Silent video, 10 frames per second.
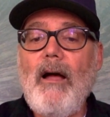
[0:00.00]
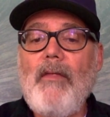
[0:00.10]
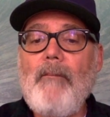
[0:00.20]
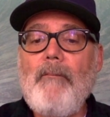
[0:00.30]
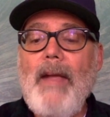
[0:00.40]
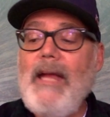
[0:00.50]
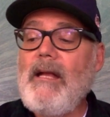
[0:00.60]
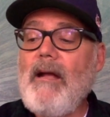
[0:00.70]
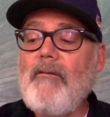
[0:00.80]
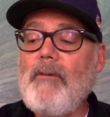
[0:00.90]
The main
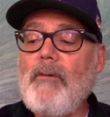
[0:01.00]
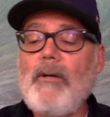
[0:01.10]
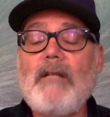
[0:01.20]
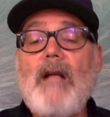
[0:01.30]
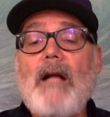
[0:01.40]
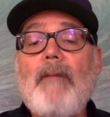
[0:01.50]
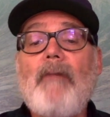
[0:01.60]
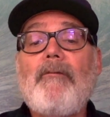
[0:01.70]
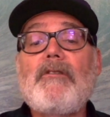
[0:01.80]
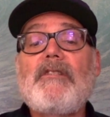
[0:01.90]
government we're going to talk
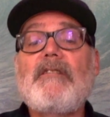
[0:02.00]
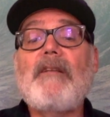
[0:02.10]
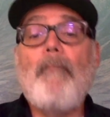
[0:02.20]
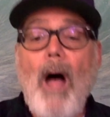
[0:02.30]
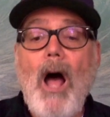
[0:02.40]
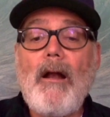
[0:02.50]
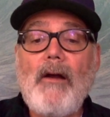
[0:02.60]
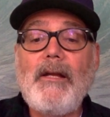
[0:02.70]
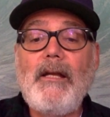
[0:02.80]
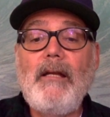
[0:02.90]
about first is a
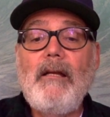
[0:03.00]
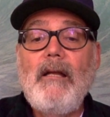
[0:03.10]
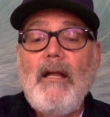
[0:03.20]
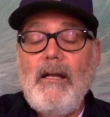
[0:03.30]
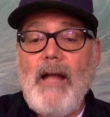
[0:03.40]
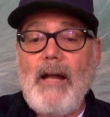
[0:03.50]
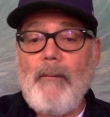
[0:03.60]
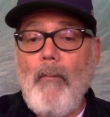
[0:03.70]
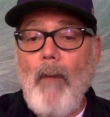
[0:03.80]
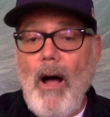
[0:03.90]
monarchy. Now, a
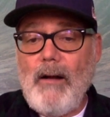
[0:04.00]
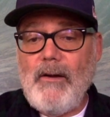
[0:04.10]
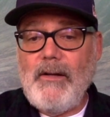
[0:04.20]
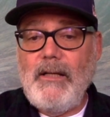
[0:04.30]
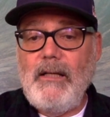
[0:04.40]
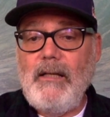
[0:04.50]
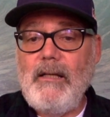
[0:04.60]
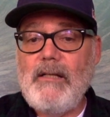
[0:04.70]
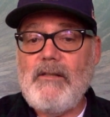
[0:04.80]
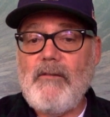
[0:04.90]
monarchy
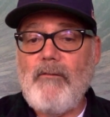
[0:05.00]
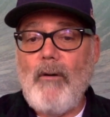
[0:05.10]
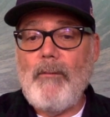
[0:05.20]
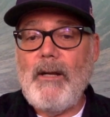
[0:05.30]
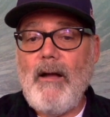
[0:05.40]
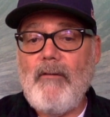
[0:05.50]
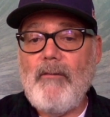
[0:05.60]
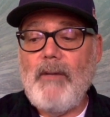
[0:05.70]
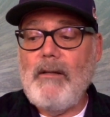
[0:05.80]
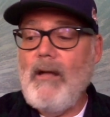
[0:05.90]
is a form of
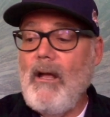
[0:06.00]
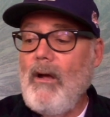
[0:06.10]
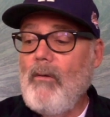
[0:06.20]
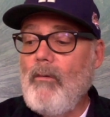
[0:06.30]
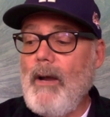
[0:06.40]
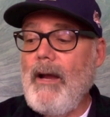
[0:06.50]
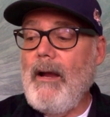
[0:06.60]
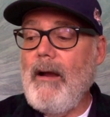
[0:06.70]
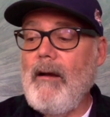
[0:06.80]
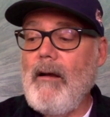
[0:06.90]
government
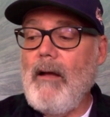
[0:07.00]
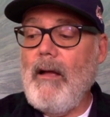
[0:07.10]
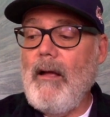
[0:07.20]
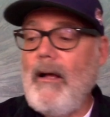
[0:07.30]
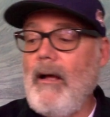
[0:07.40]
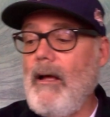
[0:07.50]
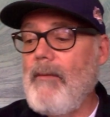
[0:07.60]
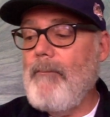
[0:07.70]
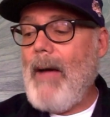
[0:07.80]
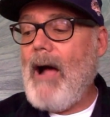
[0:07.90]
where
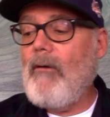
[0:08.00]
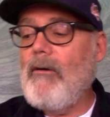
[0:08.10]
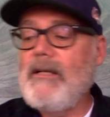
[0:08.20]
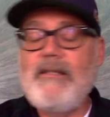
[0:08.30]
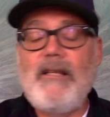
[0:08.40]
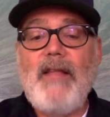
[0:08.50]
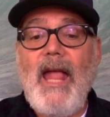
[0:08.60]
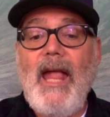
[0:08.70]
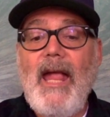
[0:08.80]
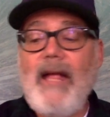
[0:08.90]
power is in the
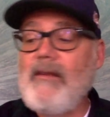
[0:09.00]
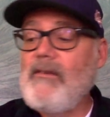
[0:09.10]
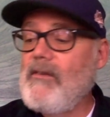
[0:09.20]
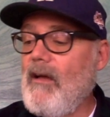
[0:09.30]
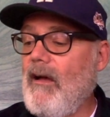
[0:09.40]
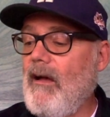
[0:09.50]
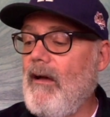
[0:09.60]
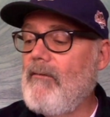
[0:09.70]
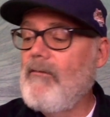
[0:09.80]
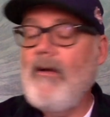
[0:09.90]
hands
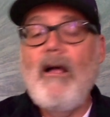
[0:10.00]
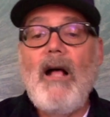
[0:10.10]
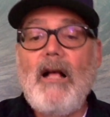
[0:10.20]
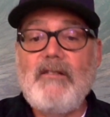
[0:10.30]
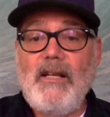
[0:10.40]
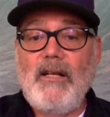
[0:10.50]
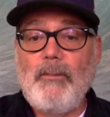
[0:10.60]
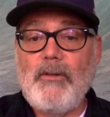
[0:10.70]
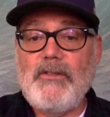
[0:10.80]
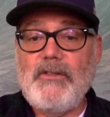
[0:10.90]
of a single
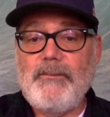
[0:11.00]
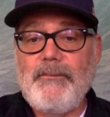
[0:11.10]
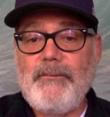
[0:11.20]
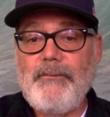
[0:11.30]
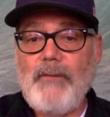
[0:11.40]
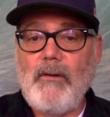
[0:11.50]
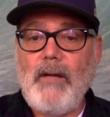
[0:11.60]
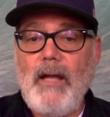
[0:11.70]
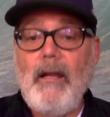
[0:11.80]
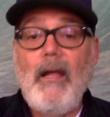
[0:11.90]
person, okay,